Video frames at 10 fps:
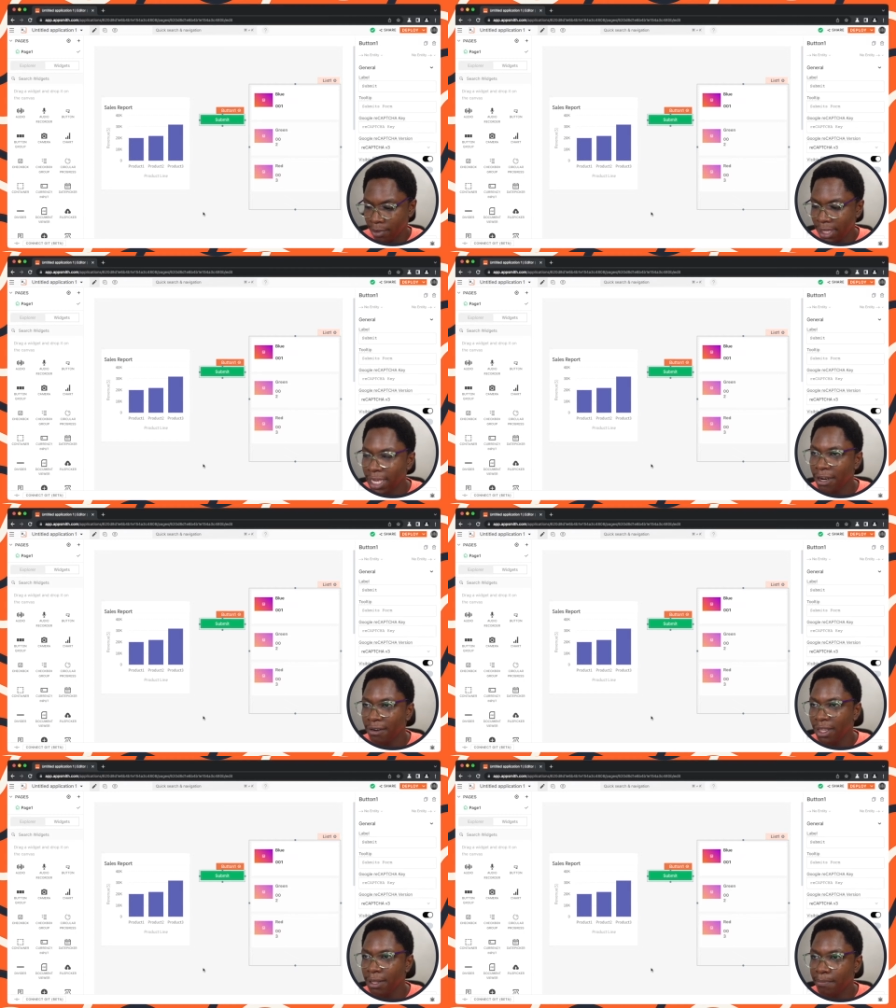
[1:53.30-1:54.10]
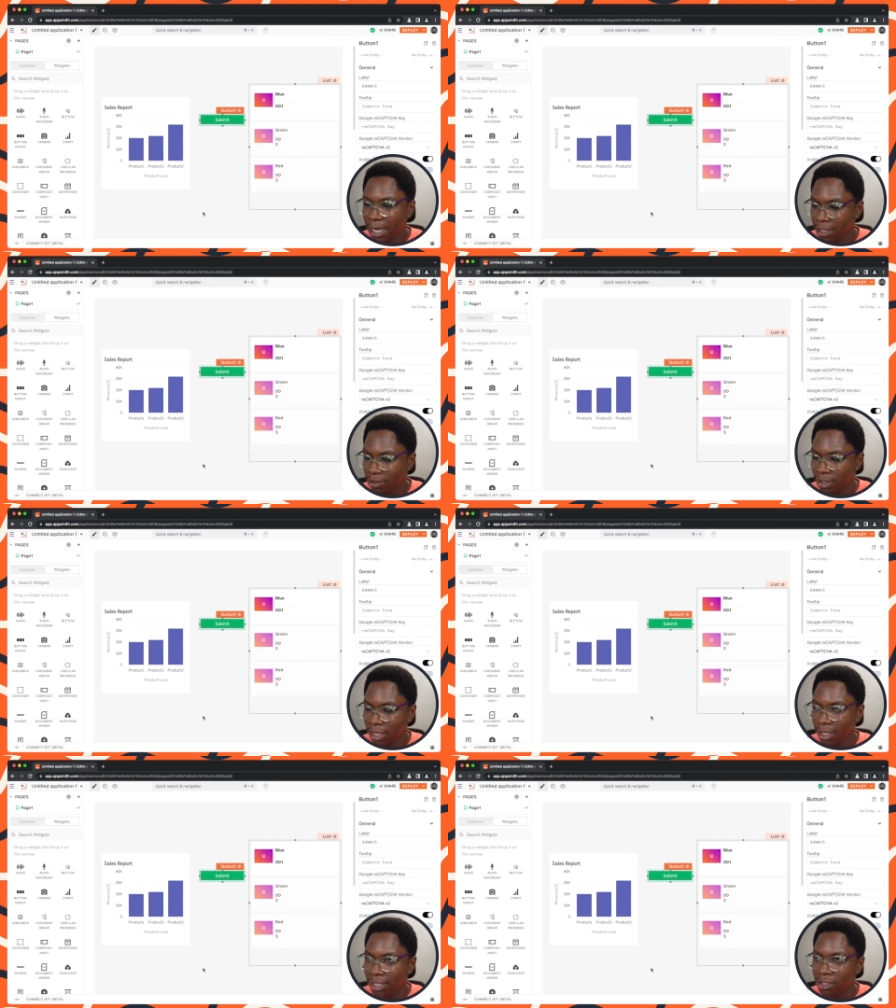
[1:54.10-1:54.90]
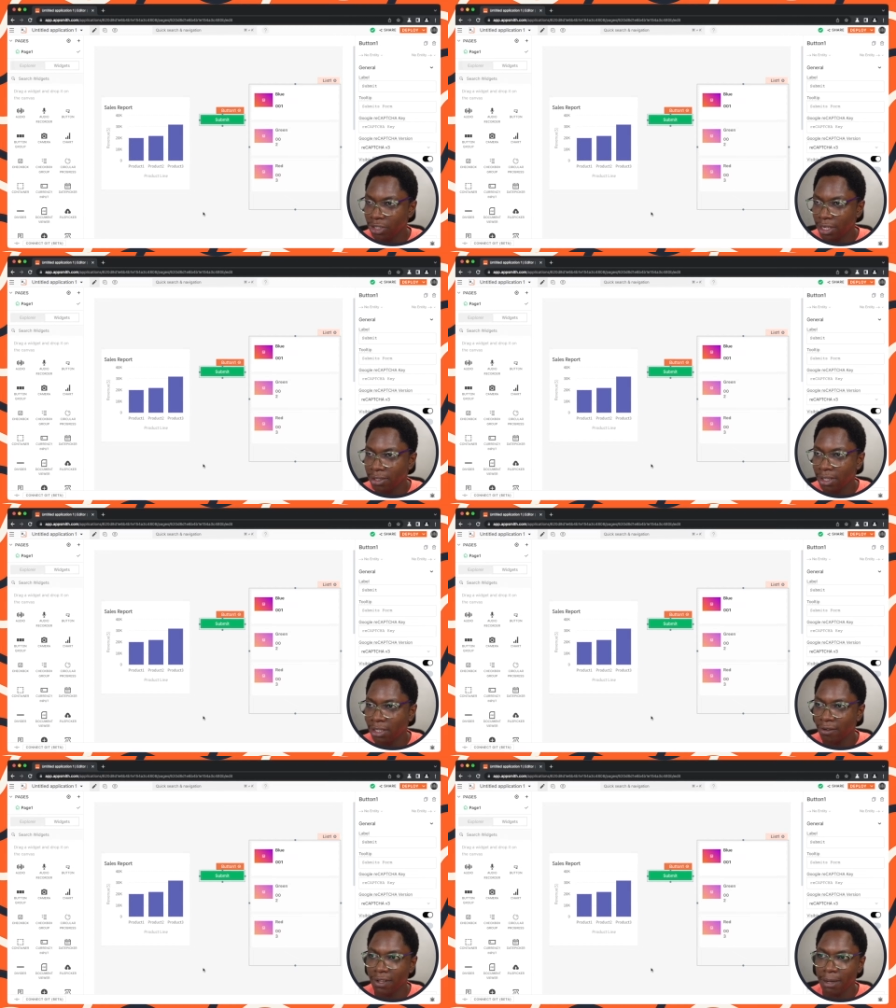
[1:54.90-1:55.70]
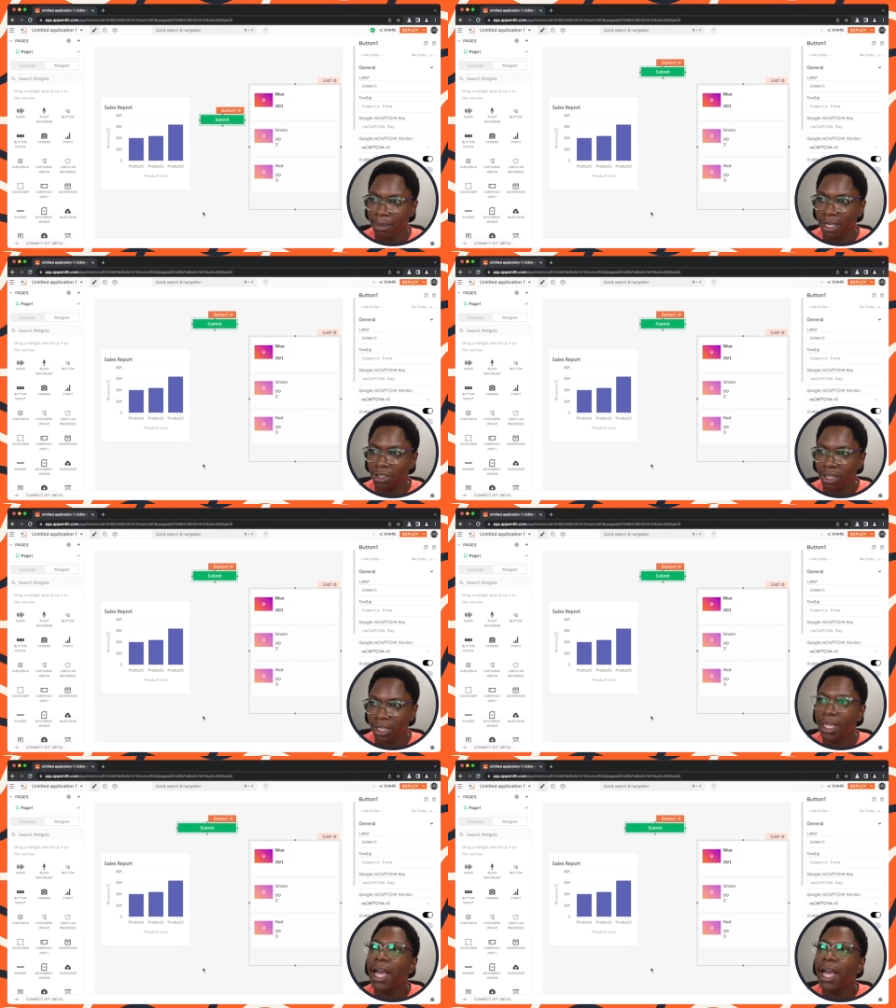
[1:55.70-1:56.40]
take everything back to the initial state of the application,